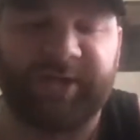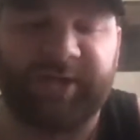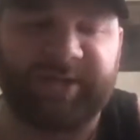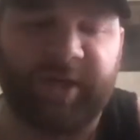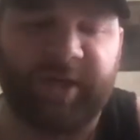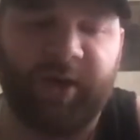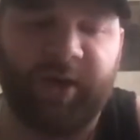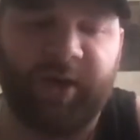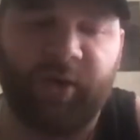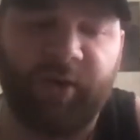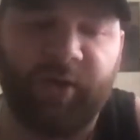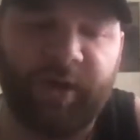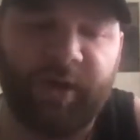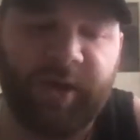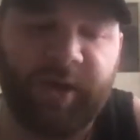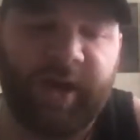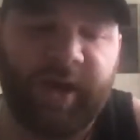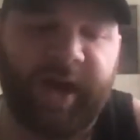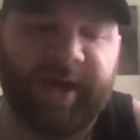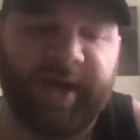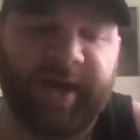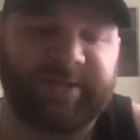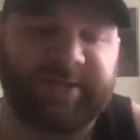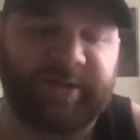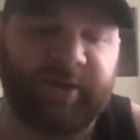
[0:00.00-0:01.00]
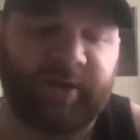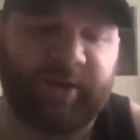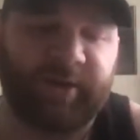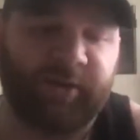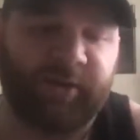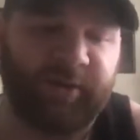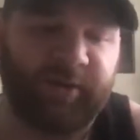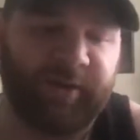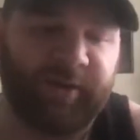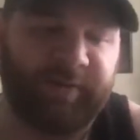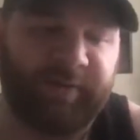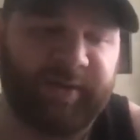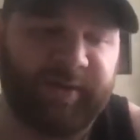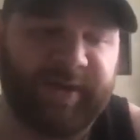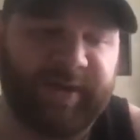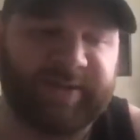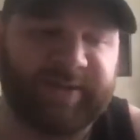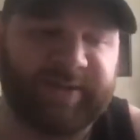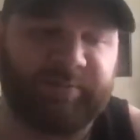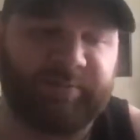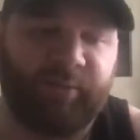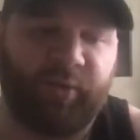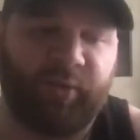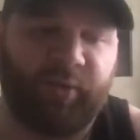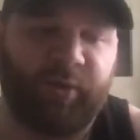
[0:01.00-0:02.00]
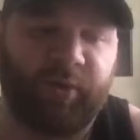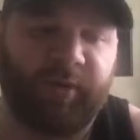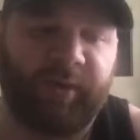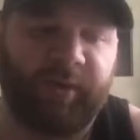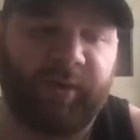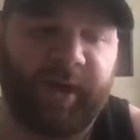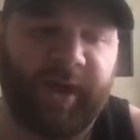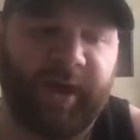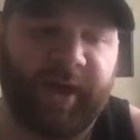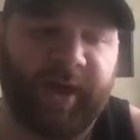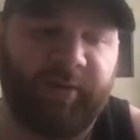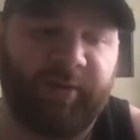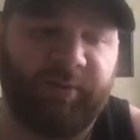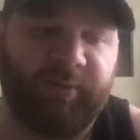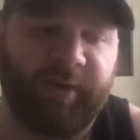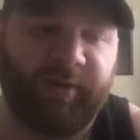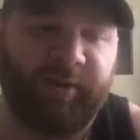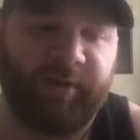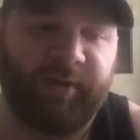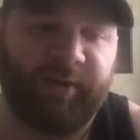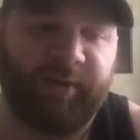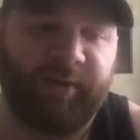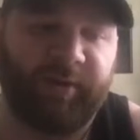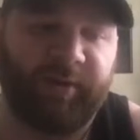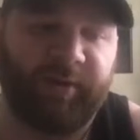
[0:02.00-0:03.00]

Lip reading: So I started learning things more in line with,